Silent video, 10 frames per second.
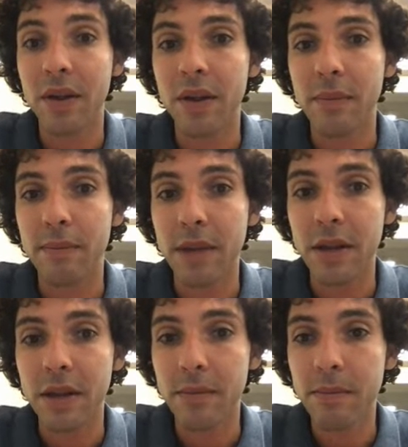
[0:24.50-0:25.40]

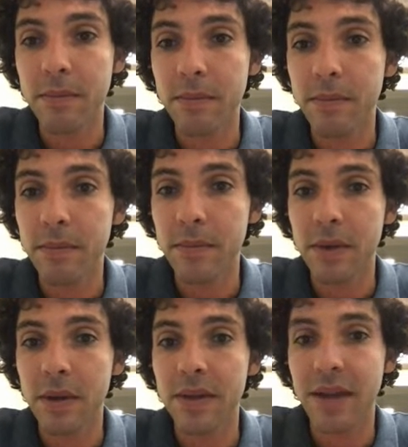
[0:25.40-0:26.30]
medium
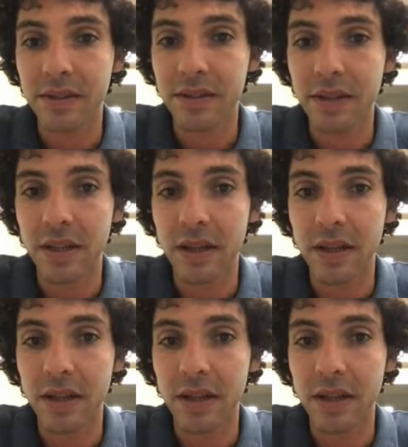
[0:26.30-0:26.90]
intensity